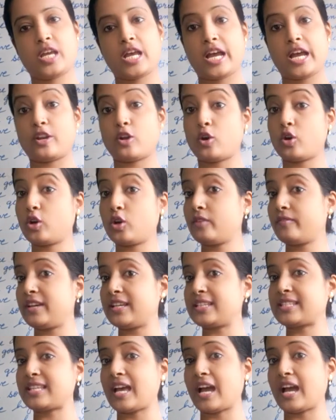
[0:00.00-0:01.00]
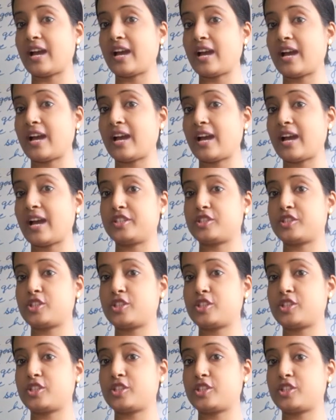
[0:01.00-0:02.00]
and always have the
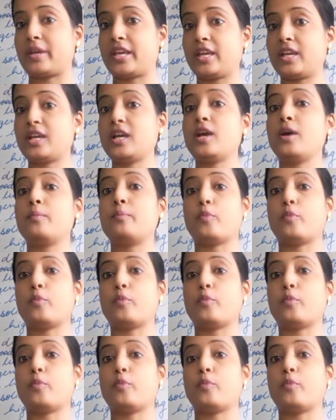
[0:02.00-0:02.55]
tendency to make